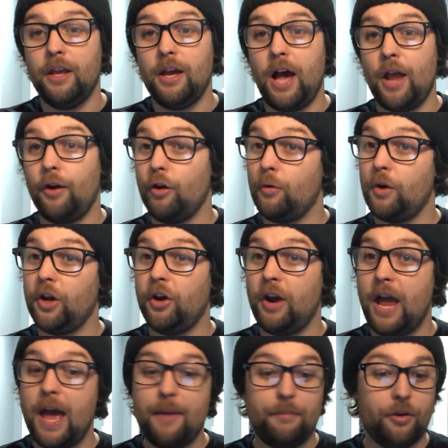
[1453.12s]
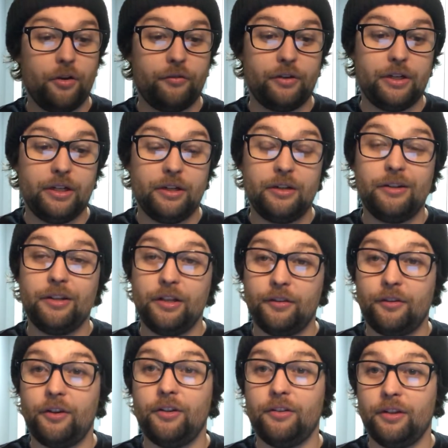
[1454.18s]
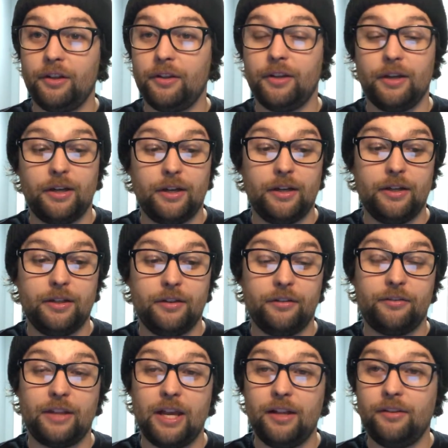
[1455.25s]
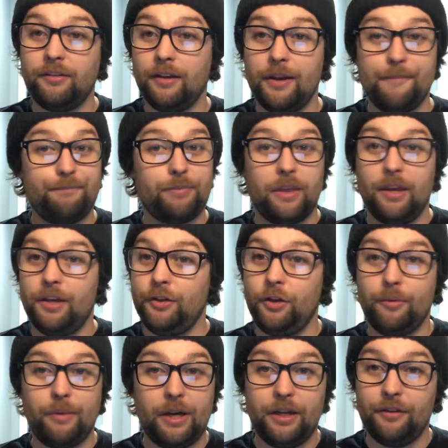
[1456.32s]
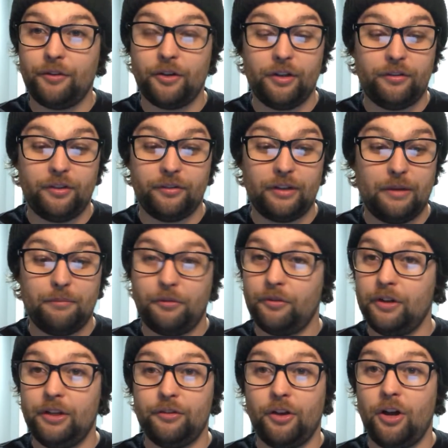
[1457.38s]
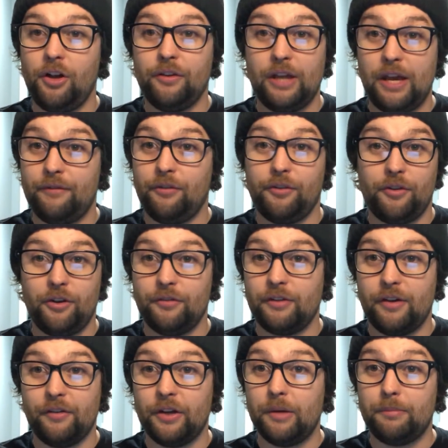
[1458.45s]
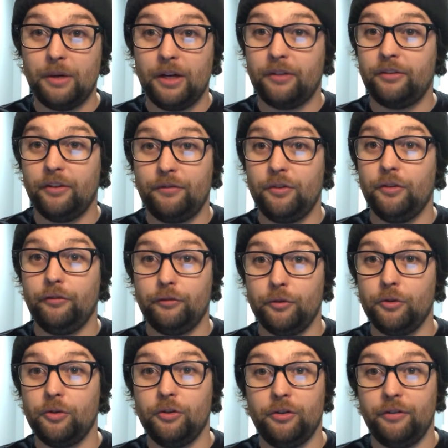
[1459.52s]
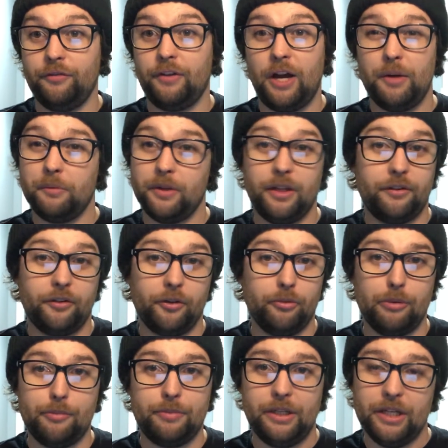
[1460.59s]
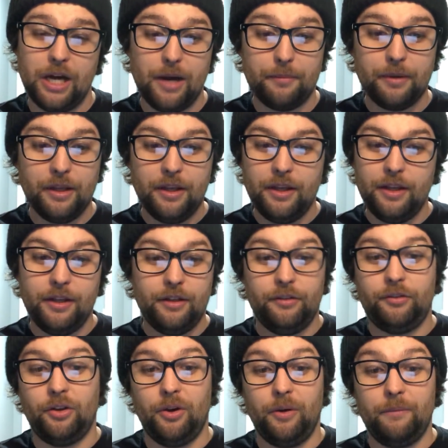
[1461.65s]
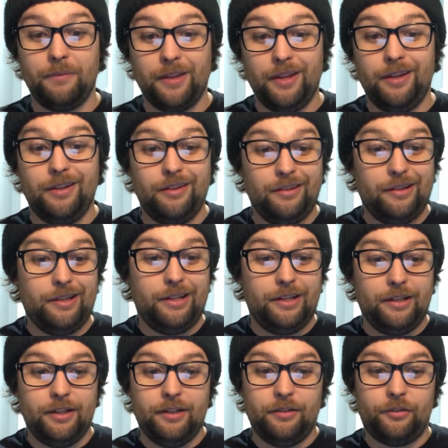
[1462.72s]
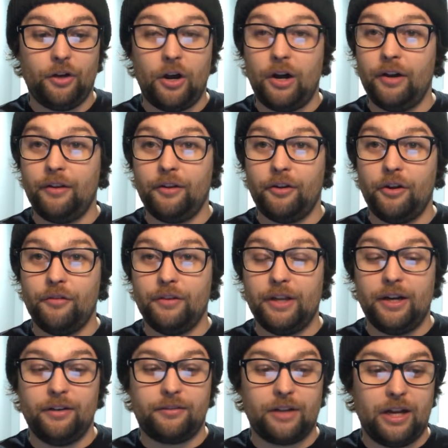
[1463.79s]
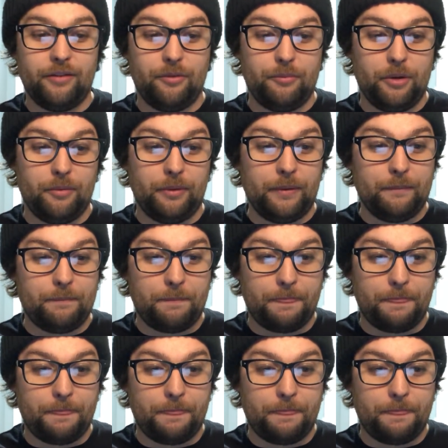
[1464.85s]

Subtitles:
I don't know where you're at, but over here in the in the States, you can buy E36 M3s all day for $3,500 if you're frugal and find one that's a little bit beat up. So, sorry you're over there. It's kind of a bummer.